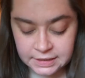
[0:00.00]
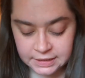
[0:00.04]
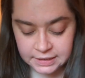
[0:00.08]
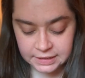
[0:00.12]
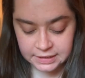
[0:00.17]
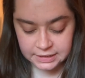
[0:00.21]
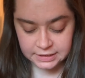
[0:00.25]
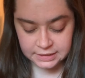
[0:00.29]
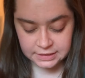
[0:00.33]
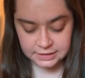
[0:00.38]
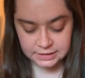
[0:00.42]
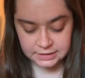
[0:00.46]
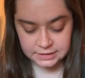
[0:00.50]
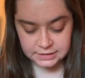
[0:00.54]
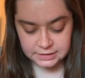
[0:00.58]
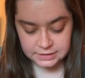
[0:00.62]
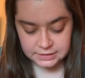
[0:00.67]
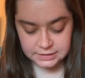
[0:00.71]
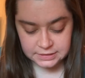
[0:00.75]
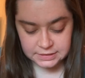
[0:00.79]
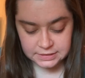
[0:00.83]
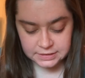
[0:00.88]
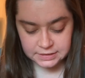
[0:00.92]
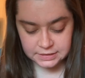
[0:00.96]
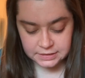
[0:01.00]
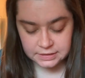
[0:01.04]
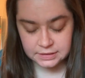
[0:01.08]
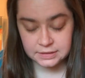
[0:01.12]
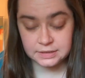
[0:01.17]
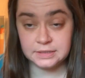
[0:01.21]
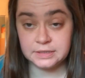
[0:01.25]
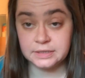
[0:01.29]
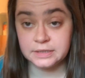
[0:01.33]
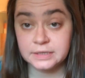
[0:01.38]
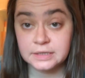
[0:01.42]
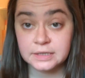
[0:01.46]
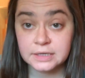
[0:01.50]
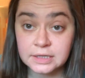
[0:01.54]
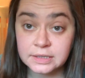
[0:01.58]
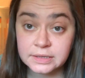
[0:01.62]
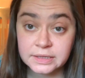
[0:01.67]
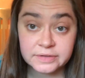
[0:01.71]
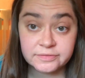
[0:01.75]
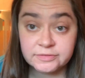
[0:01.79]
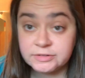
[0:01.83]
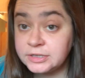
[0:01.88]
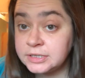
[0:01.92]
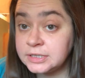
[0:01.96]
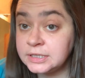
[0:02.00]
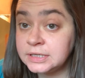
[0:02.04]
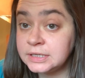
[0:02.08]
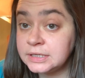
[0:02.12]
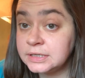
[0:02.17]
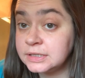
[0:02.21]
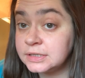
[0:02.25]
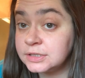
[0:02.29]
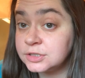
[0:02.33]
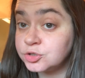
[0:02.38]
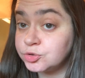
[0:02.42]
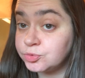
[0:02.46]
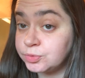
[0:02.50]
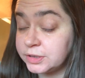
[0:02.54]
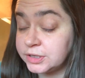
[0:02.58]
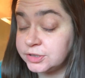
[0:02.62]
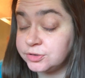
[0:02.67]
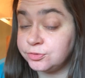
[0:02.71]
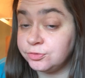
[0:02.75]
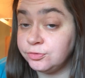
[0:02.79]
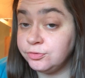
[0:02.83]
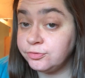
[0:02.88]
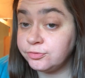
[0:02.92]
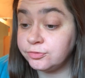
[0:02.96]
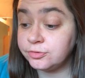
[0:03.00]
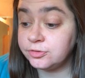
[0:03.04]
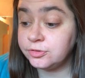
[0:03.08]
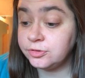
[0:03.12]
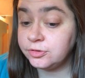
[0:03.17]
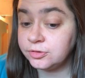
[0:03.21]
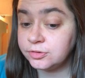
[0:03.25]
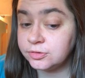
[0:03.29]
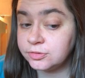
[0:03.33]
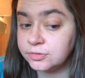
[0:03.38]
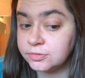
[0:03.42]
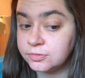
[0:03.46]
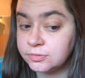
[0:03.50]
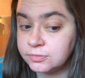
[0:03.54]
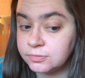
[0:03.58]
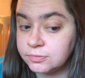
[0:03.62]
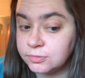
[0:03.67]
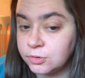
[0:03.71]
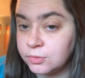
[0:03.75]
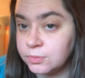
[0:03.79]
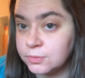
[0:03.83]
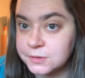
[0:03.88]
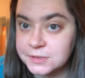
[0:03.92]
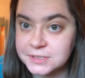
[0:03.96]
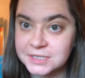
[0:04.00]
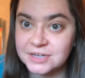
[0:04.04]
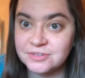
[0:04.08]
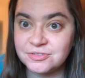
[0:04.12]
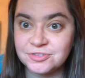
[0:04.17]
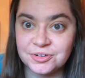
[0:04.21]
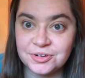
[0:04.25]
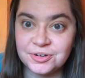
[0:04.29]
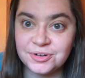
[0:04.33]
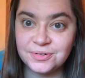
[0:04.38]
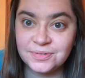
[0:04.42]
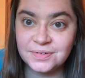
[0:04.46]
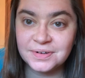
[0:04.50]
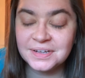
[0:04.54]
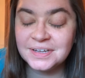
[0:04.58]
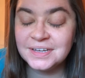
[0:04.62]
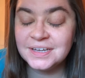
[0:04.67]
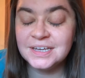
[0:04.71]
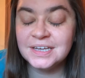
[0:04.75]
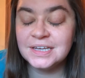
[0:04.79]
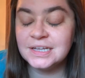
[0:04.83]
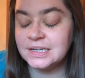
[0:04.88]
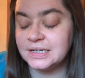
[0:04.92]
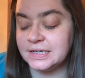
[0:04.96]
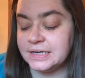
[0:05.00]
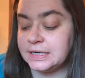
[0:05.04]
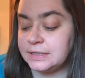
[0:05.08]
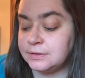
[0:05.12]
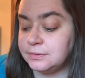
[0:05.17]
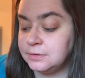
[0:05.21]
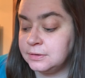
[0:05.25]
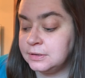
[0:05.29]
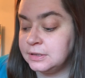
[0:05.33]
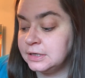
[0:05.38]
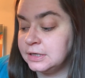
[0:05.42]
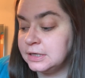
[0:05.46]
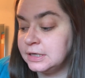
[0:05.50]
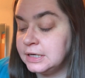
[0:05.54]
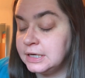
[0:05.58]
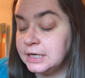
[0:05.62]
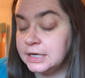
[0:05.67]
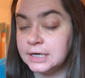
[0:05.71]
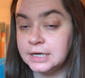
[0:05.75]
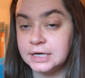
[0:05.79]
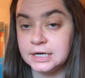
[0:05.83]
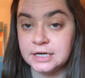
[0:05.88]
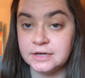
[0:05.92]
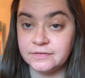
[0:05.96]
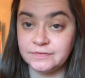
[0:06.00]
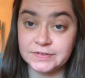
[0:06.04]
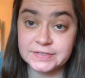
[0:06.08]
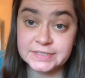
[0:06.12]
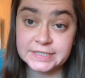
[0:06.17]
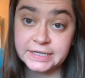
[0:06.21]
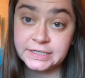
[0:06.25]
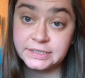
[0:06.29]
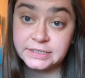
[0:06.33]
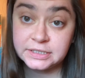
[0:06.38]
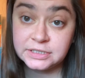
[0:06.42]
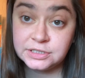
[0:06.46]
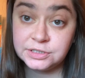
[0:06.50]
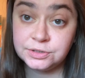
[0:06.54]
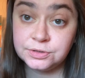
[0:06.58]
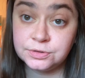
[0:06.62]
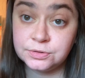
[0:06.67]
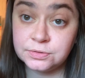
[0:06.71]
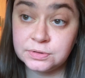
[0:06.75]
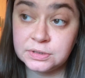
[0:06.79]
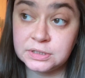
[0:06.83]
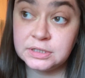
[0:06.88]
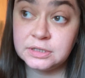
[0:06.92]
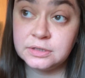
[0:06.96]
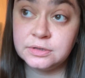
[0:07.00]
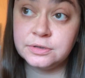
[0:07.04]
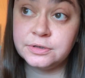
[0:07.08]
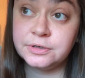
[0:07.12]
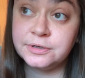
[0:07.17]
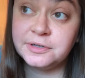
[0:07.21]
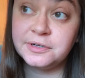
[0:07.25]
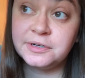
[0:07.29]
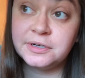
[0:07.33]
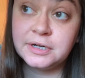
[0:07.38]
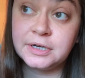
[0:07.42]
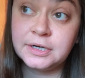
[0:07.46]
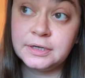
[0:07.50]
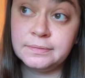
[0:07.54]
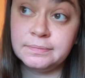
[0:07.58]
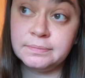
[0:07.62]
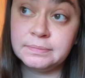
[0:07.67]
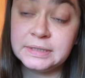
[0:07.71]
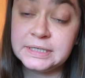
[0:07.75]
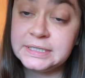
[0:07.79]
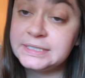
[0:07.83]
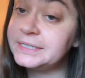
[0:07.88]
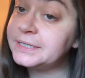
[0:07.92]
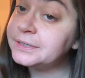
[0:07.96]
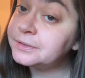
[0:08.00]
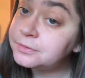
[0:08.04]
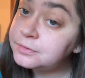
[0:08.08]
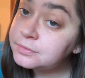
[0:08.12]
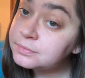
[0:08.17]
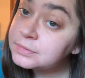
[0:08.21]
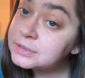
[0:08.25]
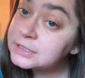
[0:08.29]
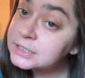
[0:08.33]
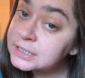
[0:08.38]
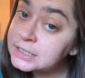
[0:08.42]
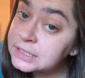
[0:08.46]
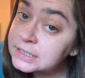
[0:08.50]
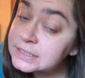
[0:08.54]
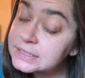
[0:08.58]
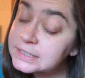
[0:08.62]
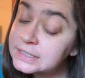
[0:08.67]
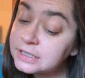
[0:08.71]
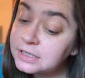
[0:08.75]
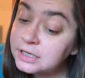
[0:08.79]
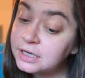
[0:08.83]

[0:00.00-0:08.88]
It is 11:12, almost afternoon now. I decided to do another easy at home test.